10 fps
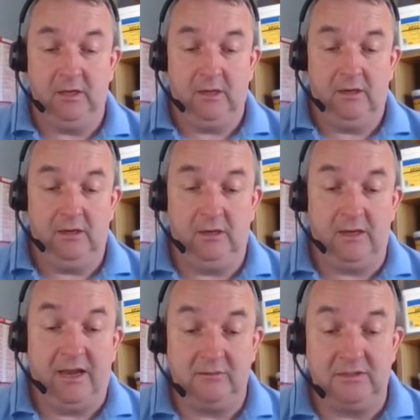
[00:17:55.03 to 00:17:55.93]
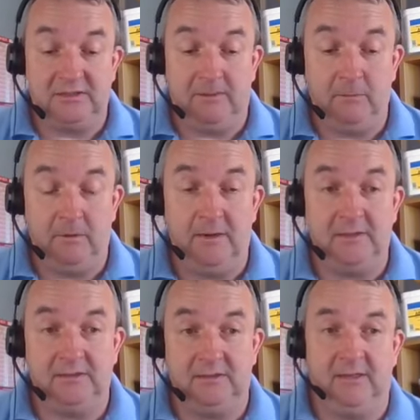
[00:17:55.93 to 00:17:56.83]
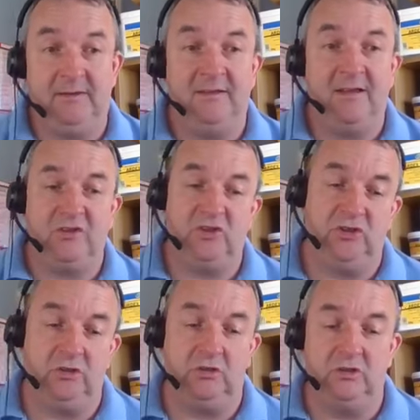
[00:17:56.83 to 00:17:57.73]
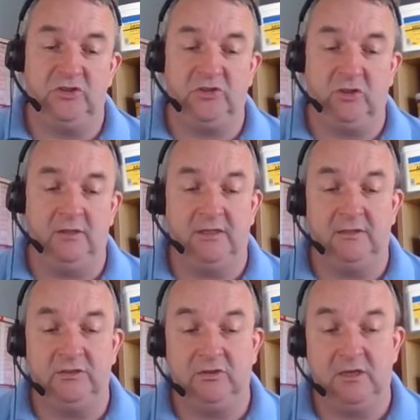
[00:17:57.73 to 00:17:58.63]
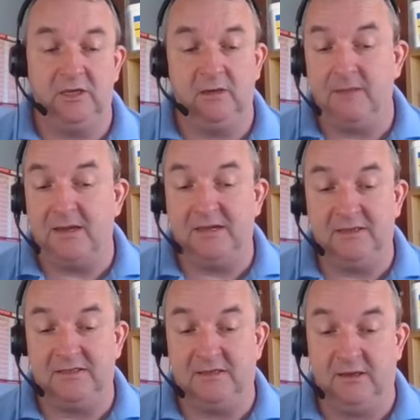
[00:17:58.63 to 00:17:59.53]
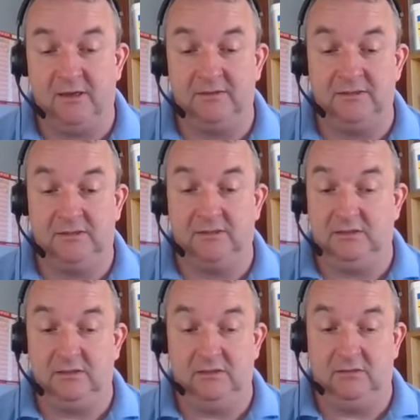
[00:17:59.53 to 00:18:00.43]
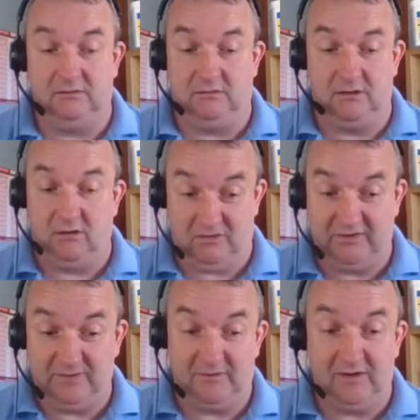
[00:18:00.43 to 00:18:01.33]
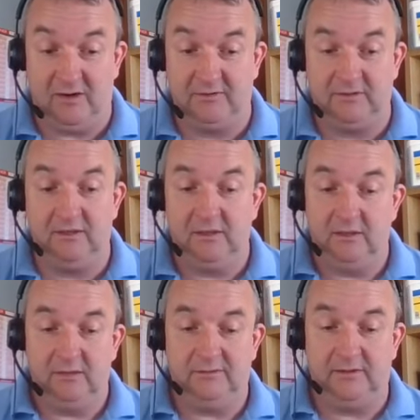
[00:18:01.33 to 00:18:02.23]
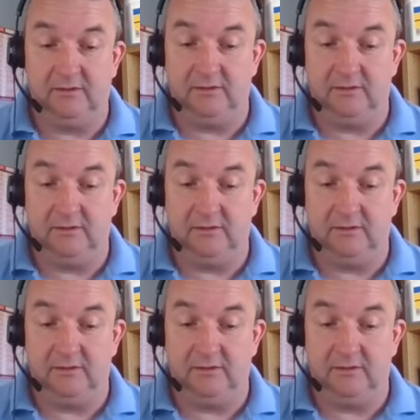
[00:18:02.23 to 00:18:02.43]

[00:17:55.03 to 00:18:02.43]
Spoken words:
how to sand blind, and then that should consolidate the screed and make it as hard as it, or even harder than it